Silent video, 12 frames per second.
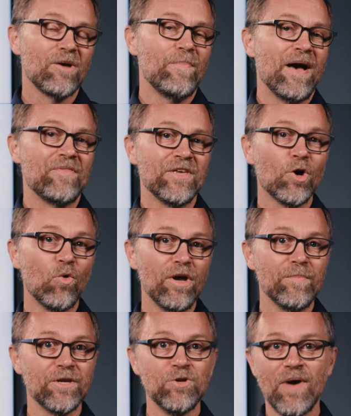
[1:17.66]
about the
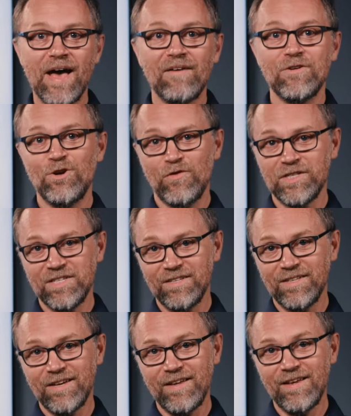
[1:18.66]
equipment you have in your
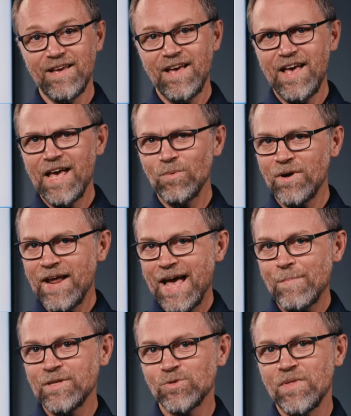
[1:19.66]
facility and what
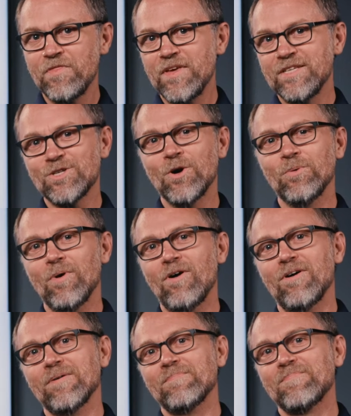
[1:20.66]
happens when things go
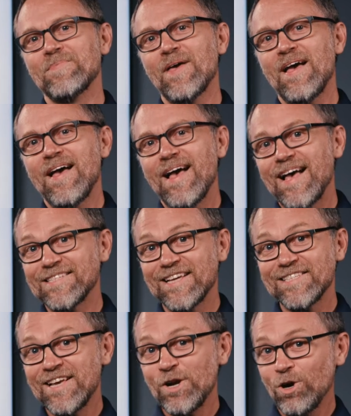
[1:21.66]
wrong. As I
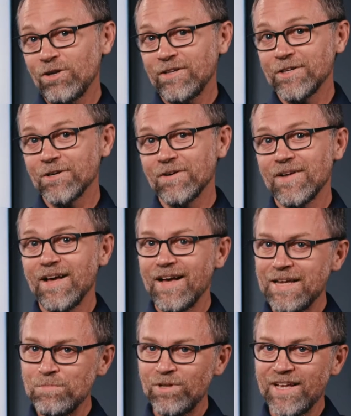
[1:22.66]
said earlier,
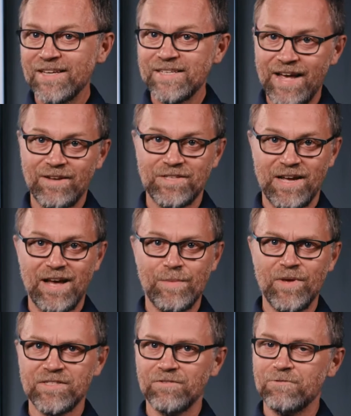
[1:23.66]
unplanned downtime
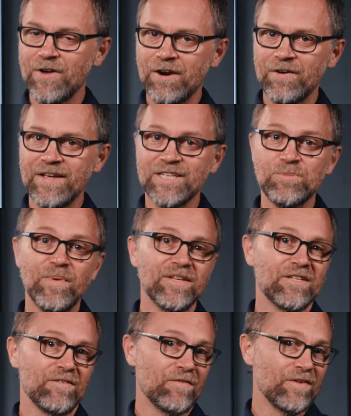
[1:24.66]
is a very
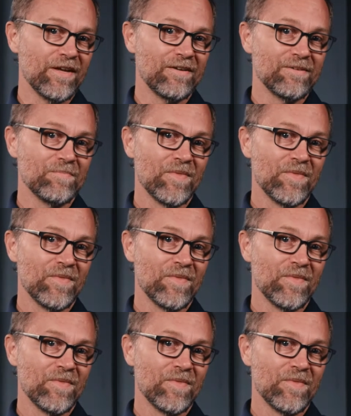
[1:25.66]
expensive event.